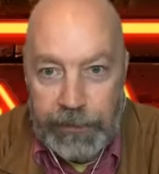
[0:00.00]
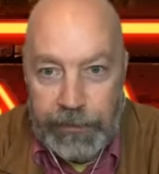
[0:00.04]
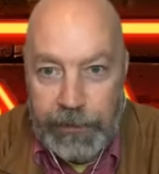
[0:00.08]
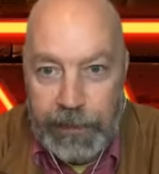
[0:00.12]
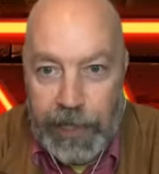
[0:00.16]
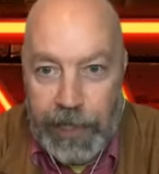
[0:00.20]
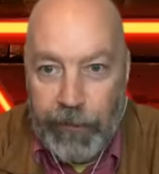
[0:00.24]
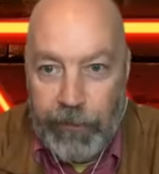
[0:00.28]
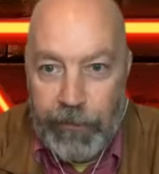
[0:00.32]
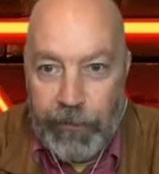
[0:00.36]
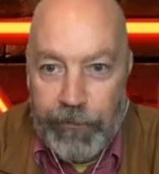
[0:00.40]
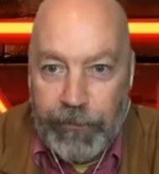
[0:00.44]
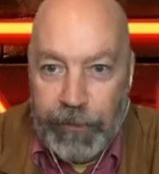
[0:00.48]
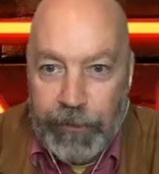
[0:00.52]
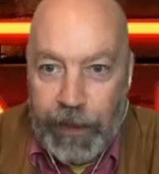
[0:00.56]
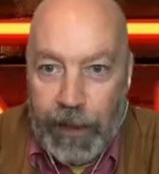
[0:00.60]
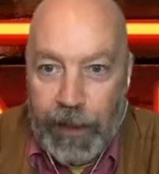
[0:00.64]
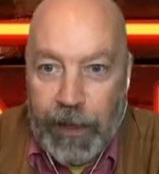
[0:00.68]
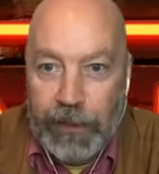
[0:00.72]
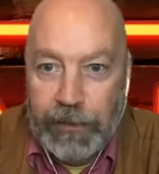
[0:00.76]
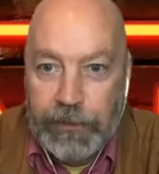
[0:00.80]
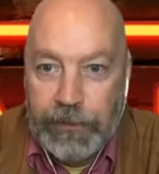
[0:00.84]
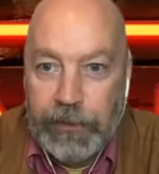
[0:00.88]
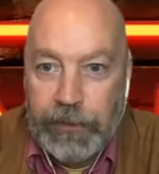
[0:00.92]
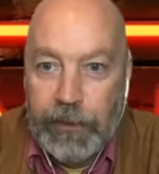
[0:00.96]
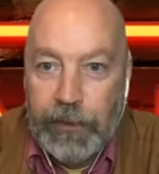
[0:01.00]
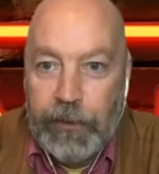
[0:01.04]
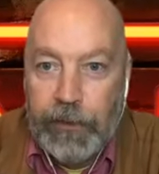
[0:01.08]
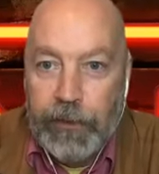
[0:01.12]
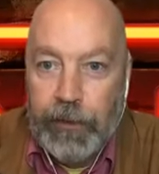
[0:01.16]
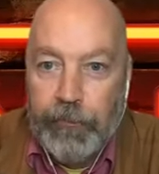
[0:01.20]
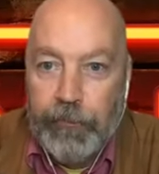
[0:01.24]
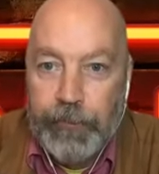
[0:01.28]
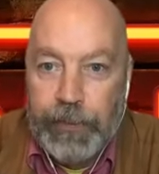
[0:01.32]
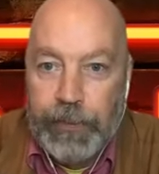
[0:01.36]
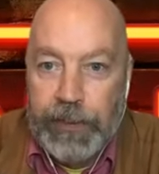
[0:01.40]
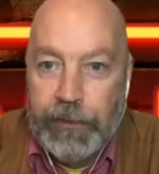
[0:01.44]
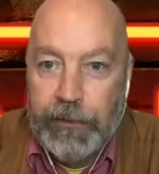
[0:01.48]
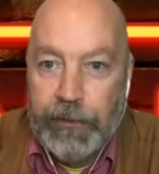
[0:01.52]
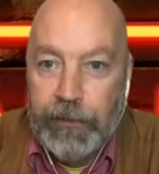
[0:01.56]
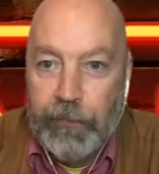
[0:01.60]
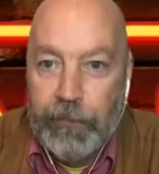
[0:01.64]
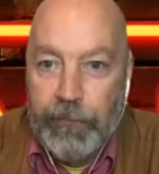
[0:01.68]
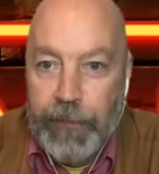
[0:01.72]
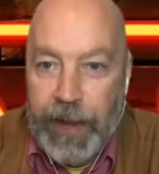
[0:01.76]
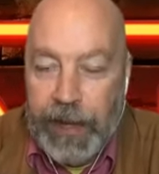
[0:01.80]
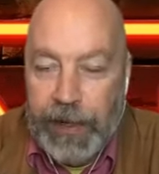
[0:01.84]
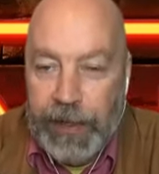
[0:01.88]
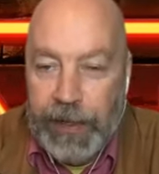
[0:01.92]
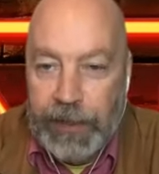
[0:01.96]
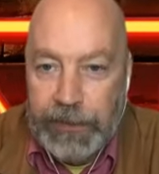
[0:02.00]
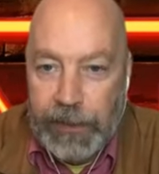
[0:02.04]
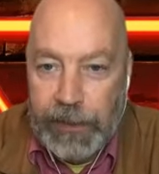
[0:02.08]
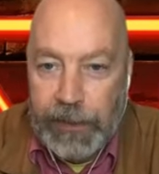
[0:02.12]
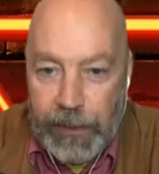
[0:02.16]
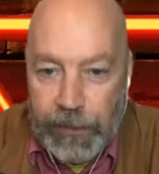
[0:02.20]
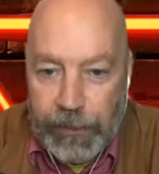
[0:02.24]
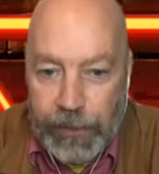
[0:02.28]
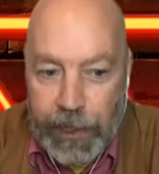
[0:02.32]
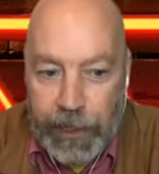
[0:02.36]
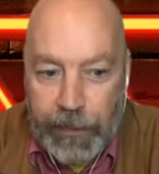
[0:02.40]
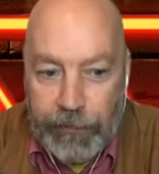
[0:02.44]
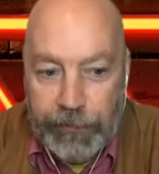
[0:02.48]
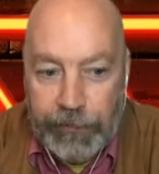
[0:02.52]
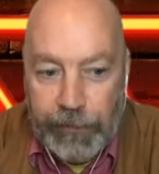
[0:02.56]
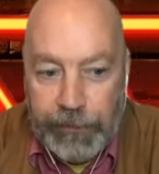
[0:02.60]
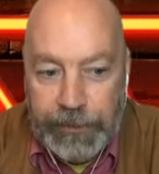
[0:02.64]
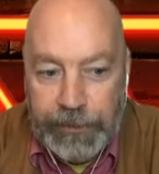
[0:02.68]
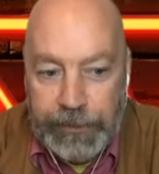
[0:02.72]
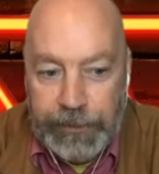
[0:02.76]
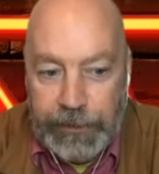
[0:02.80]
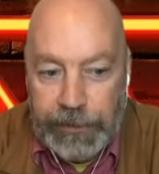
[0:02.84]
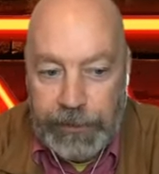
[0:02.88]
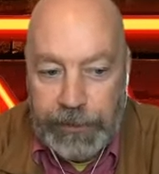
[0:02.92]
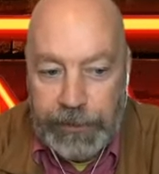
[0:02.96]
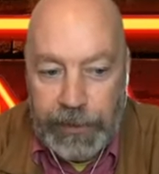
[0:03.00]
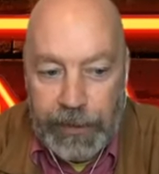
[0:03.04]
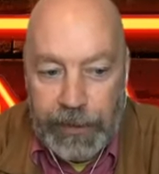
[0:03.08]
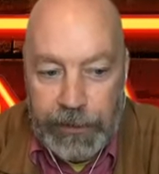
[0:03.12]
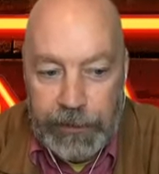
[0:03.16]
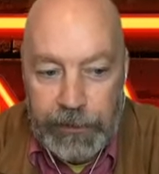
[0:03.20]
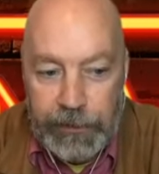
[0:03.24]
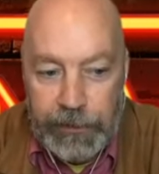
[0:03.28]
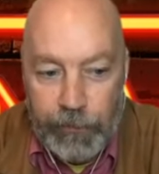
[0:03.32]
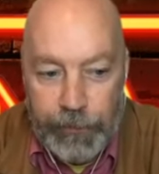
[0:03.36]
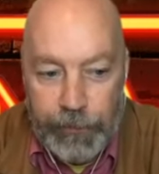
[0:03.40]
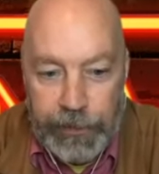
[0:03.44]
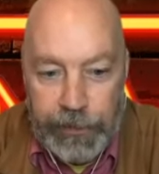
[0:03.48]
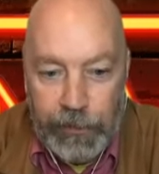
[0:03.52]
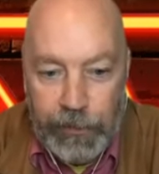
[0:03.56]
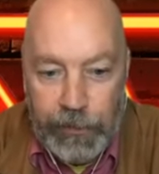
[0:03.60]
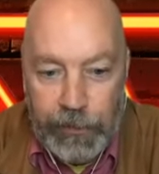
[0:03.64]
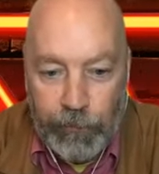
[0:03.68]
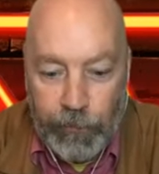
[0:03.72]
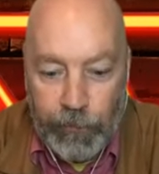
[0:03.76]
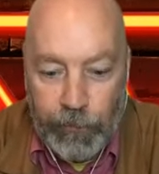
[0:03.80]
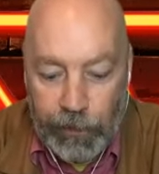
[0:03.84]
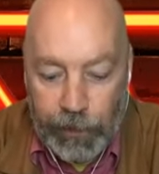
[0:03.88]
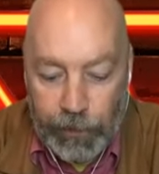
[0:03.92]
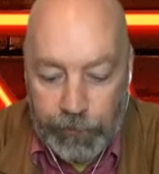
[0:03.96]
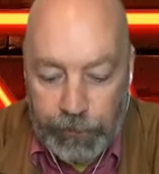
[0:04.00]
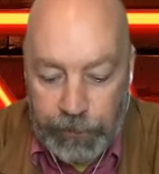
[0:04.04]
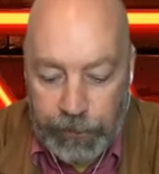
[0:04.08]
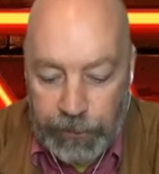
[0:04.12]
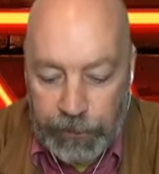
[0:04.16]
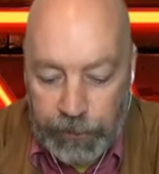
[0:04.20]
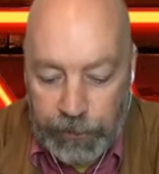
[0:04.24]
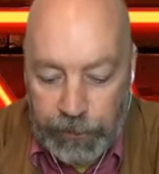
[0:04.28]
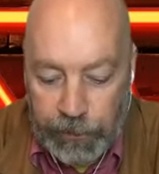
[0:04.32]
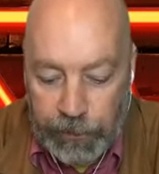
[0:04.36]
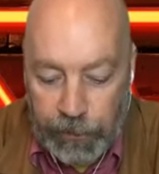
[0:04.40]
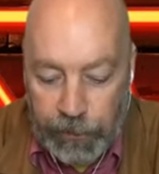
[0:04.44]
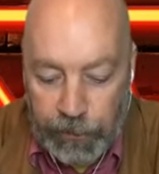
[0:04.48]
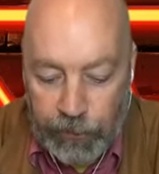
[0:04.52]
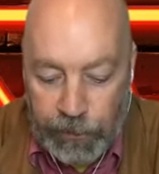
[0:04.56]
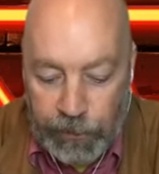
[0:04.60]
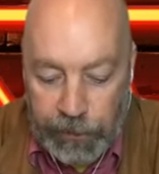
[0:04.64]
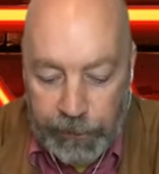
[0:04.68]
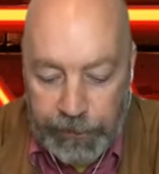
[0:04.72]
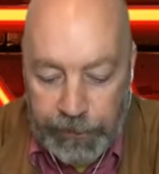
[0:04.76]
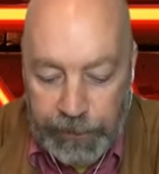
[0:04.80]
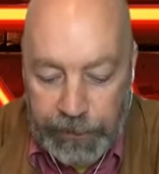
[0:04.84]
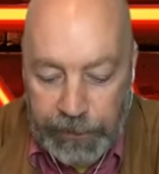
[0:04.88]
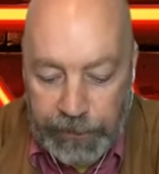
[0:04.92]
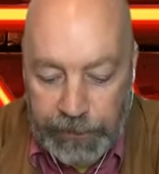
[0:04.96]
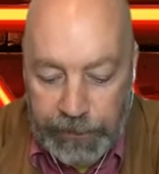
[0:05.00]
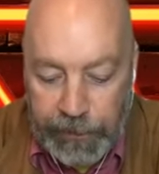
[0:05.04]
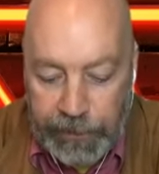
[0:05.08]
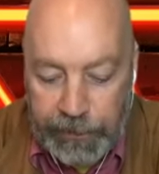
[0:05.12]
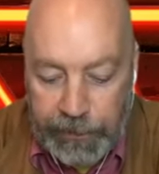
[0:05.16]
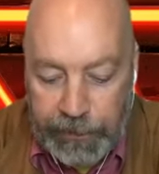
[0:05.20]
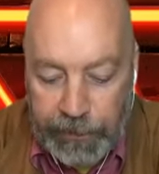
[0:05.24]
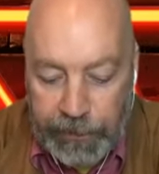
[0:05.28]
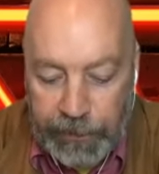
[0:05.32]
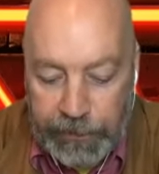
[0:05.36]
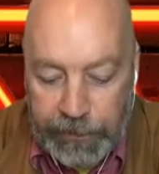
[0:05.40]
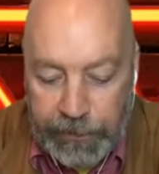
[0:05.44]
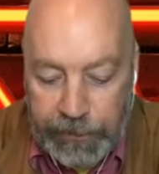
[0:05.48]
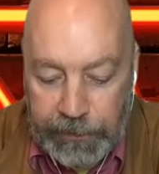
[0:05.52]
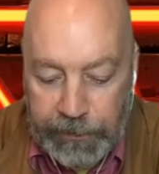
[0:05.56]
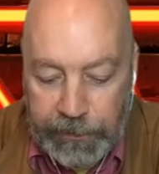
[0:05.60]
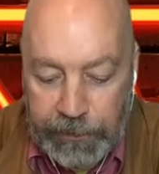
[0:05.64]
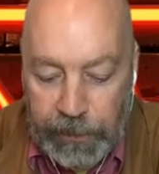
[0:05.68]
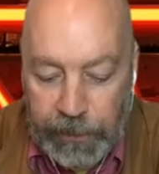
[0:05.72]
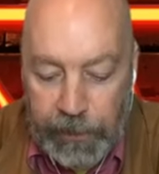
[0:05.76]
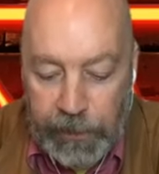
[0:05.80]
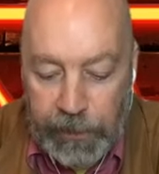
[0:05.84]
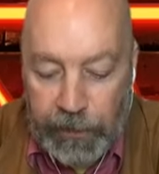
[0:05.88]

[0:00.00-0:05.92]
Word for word: And now we've got Peter Maddocks on the line from Seagate. So, Peter, welcome to the show. Welcome to Inside Analysis.